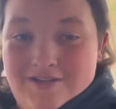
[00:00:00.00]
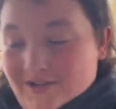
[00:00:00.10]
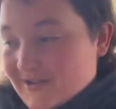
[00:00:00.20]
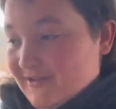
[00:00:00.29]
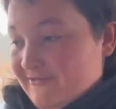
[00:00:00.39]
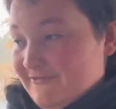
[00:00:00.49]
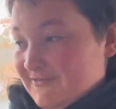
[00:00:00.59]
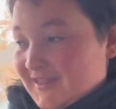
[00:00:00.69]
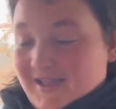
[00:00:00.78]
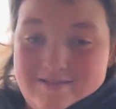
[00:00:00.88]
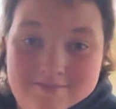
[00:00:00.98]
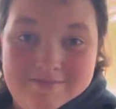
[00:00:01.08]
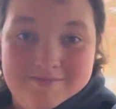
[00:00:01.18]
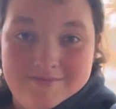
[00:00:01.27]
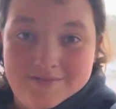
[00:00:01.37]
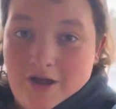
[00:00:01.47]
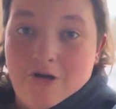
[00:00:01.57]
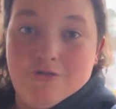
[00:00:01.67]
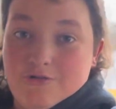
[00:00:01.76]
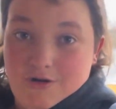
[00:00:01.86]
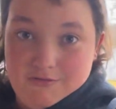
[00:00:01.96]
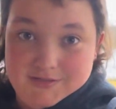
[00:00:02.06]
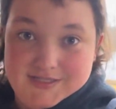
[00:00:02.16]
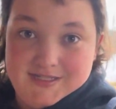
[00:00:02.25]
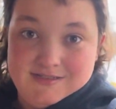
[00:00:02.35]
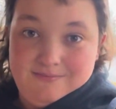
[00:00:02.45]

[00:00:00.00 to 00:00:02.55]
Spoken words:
of, like, the whole growing season